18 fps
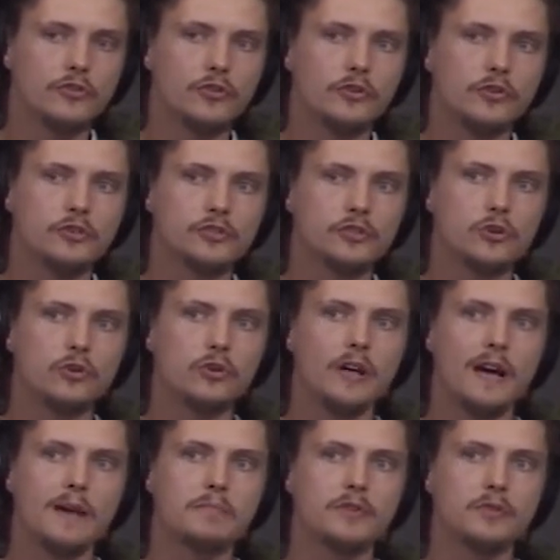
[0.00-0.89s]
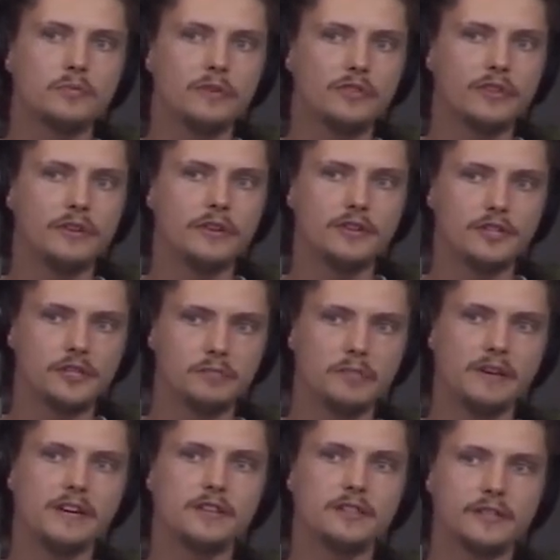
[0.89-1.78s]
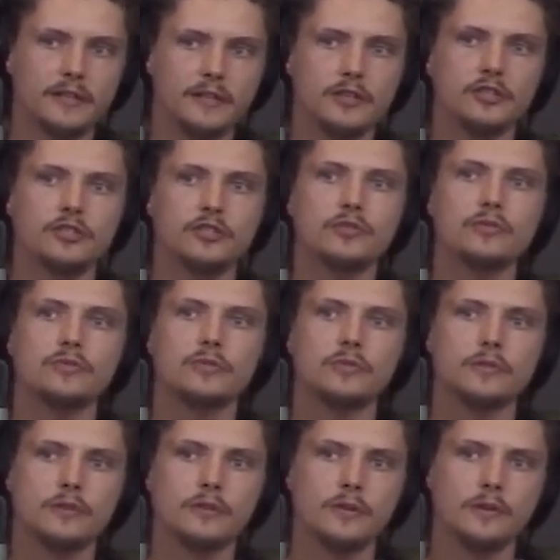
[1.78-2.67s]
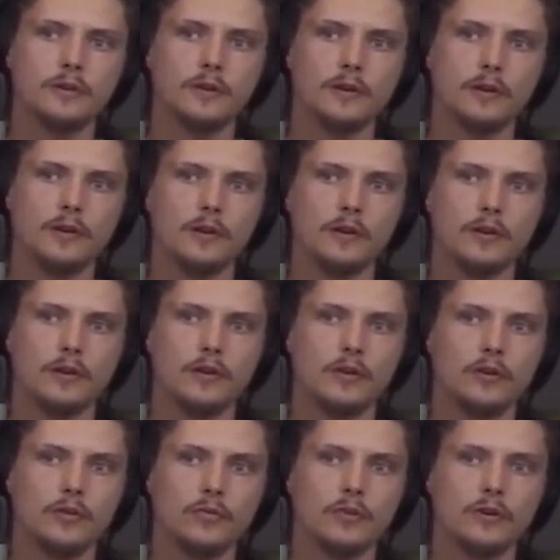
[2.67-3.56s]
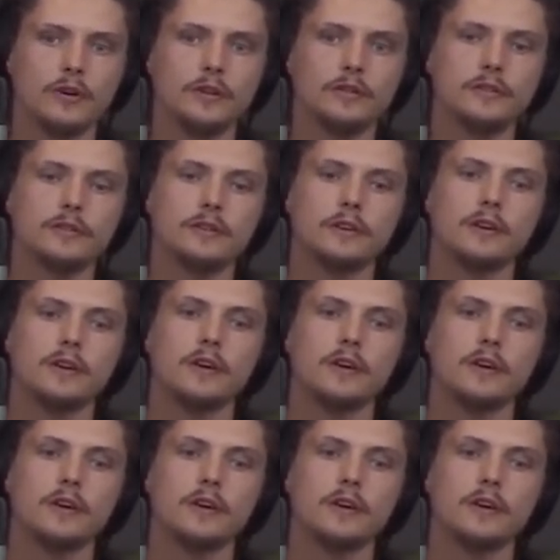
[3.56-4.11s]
your thoughts, all happen within the space that is you. Okay. Right?